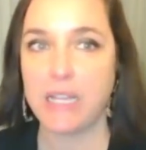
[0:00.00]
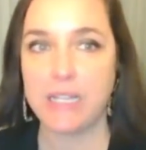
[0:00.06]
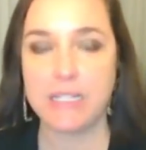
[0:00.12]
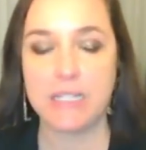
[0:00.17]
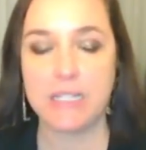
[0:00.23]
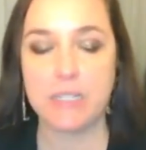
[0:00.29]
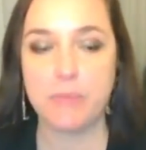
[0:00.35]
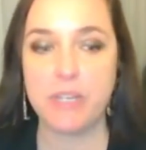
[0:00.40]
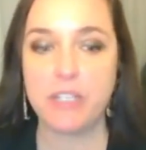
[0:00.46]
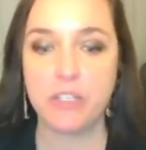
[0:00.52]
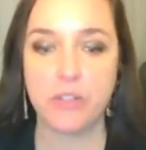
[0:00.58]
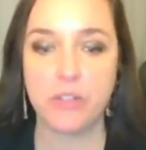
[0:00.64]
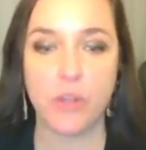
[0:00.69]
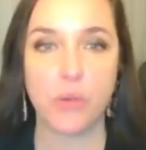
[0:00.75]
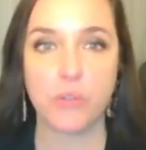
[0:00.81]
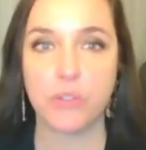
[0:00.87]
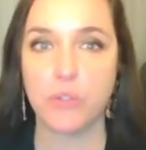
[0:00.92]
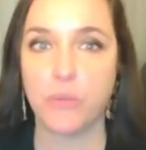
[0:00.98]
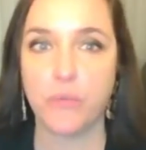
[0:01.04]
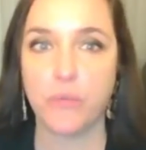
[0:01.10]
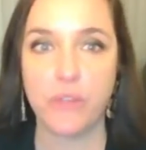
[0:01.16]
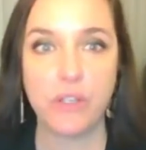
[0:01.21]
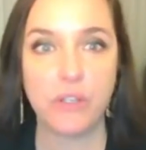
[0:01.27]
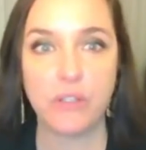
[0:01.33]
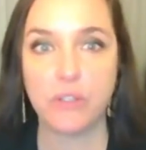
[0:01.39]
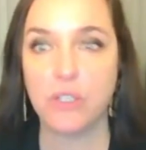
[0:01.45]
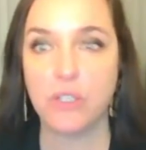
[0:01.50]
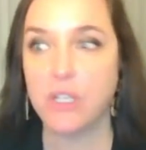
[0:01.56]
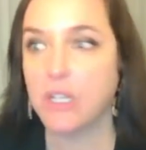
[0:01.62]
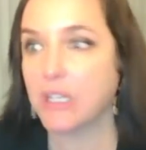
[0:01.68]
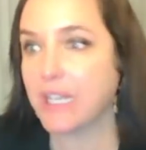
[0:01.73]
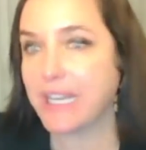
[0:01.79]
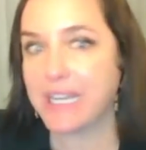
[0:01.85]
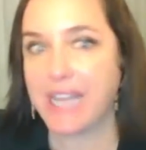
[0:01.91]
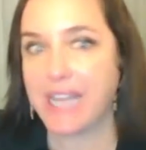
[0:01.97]
I like to speak to those who feel
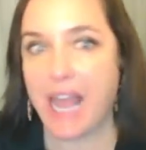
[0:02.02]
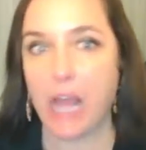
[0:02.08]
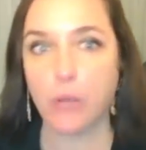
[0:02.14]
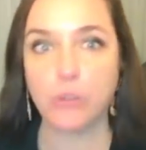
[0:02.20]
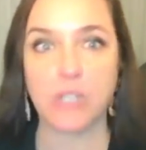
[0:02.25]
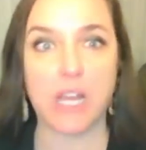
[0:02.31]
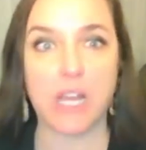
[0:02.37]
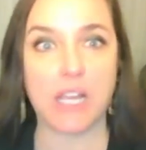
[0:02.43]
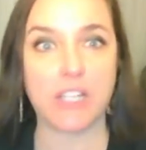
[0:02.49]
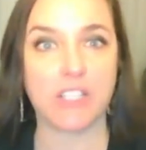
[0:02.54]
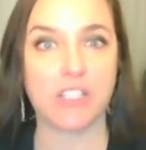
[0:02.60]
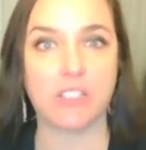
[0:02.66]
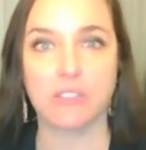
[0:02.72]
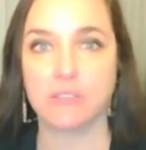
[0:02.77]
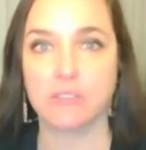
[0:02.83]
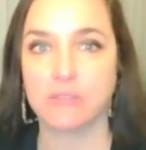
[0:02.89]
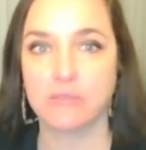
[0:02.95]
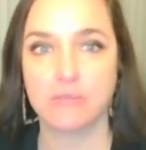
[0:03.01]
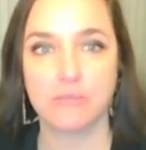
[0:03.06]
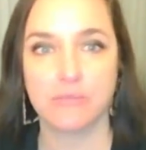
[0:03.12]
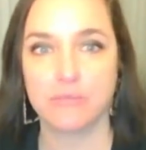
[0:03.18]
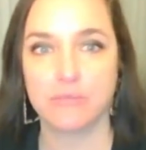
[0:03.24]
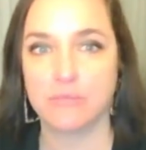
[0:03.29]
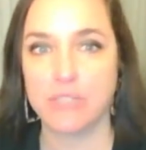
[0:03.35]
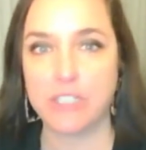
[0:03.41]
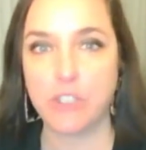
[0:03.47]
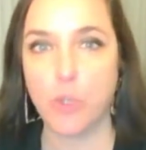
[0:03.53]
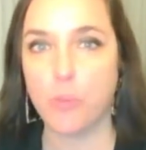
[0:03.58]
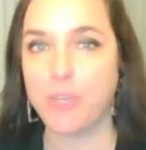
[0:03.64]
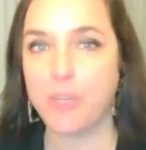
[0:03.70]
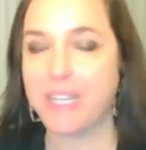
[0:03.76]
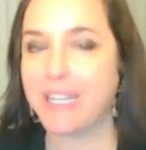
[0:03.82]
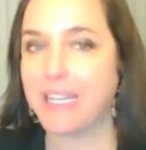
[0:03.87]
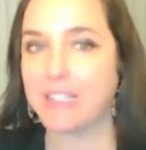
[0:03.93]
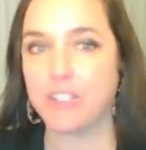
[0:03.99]
like an outlier, like
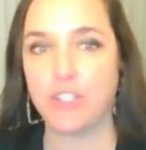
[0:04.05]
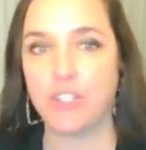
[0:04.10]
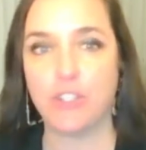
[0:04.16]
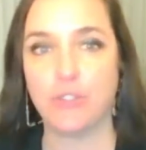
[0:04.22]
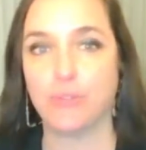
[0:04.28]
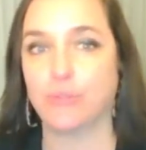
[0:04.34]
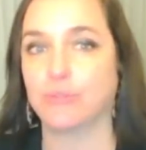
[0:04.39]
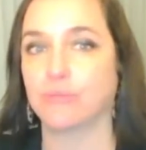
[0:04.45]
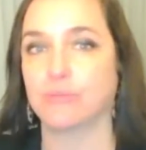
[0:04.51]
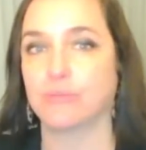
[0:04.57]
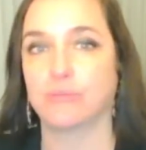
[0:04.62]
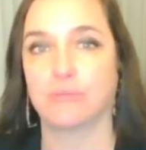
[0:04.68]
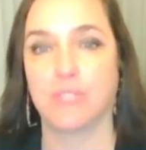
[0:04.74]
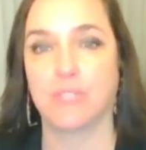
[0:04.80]
nobody gets you.